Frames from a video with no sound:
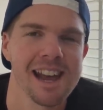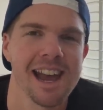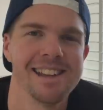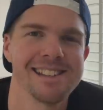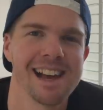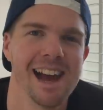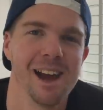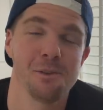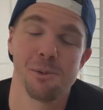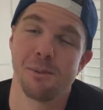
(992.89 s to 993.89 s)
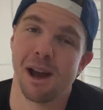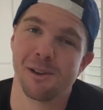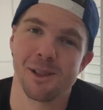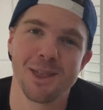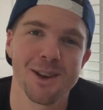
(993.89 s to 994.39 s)
And uh, we'll be
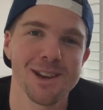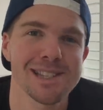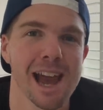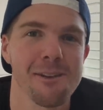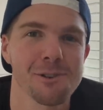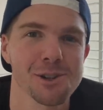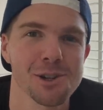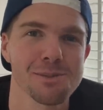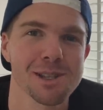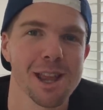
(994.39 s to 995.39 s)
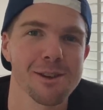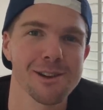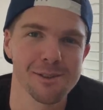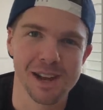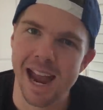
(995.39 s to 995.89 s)
back on Thursday for a trip to the
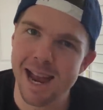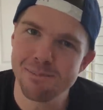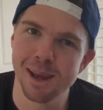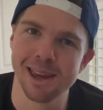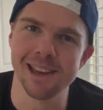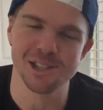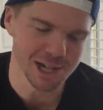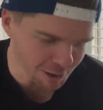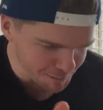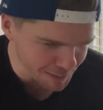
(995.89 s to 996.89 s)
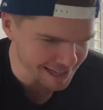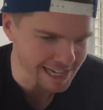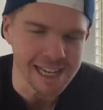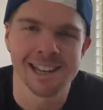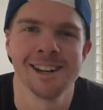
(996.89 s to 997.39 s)
thrift, hand picking, cherry
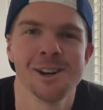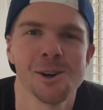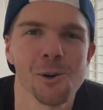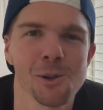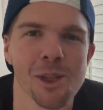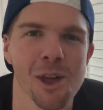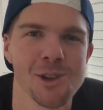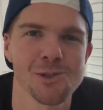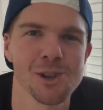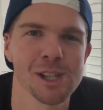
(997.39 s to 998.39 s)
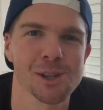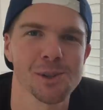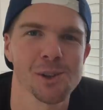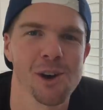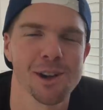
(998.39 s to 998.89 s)
picking, all of those really
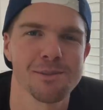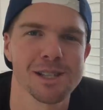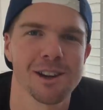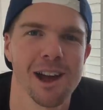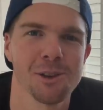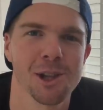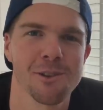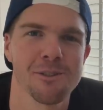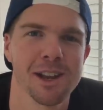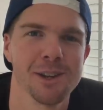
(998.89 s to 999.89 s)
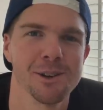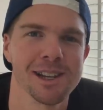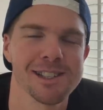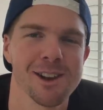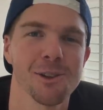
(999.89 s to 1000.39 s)
cool items that I'll have a lot of fun
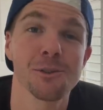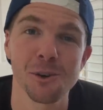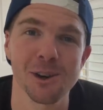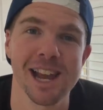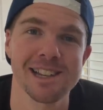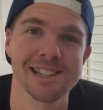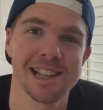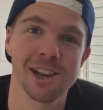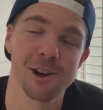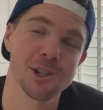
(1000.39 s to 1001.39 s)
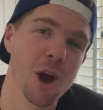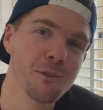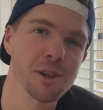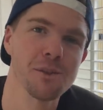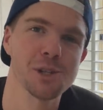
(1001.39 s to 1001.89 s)
doing. So I look forward to catching you then, guys.
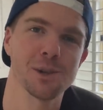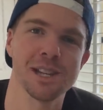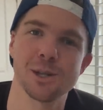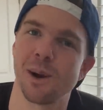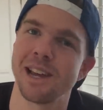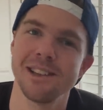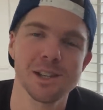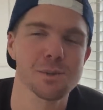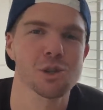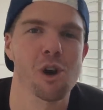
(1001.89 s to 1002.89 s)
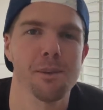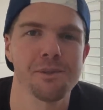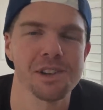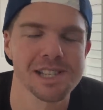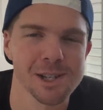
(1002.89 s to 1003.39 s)
Hopefully you've enjoyed this one. Hit the subscribe
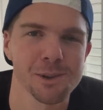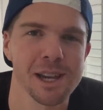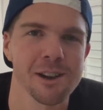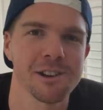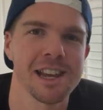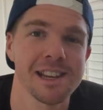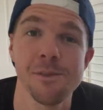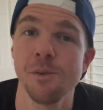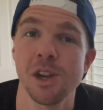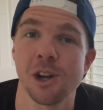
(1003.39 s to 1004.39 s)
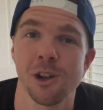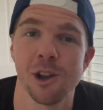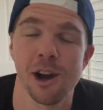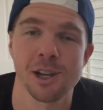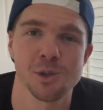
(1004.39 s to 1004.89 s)
if you're still here, and give the video a
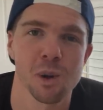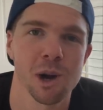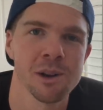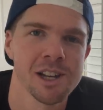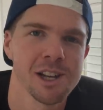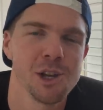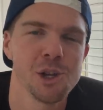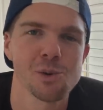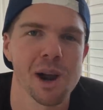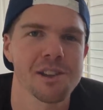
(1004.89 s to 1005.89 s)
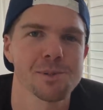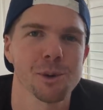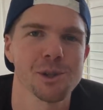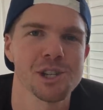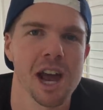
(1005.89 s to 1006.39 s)
like as well. Huge way to
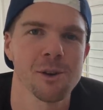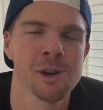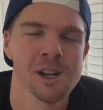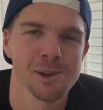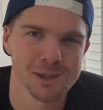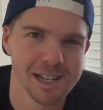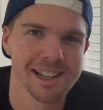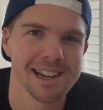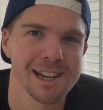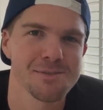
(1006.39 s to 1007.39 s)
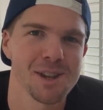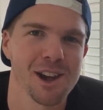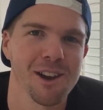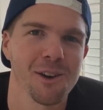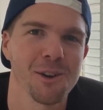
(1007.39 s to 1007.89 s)
support the channel. We'll see you in the next
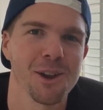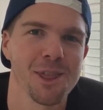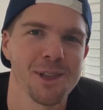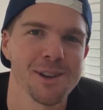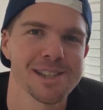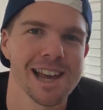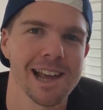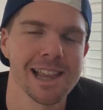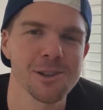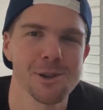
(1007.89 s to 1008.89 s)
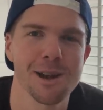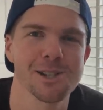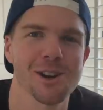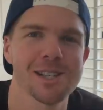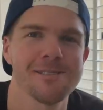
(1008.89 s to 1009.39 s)
video on Thursday. Thanks very
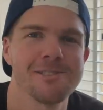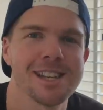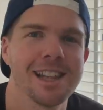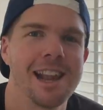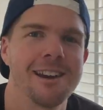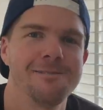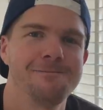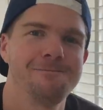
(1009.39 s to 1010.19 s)
much, guys. See you later.